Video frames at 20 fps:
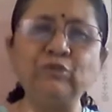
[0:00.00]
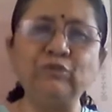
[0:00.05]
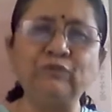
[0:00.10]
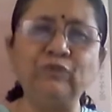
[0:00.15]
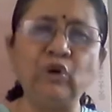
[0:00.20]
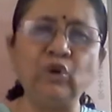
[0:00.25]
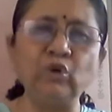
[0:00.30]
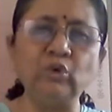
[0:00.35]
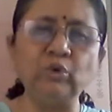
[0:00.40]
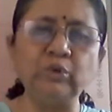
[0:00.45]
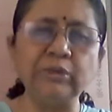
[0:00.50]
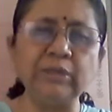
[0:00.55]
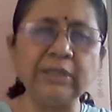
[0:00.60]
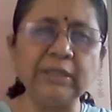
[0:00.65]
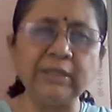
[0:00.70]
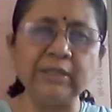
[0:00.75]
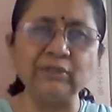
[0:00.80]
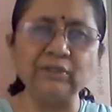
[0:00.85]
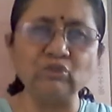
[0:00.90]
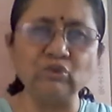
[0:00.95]
to follow
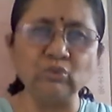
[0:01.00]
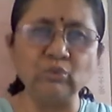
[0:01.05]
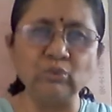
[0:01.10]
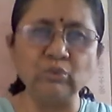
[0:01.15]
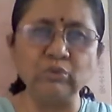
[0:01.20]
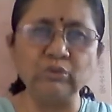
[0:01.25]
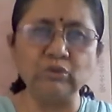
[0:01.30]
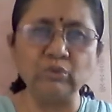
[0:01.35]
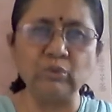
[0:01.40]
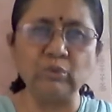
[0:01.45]
these rules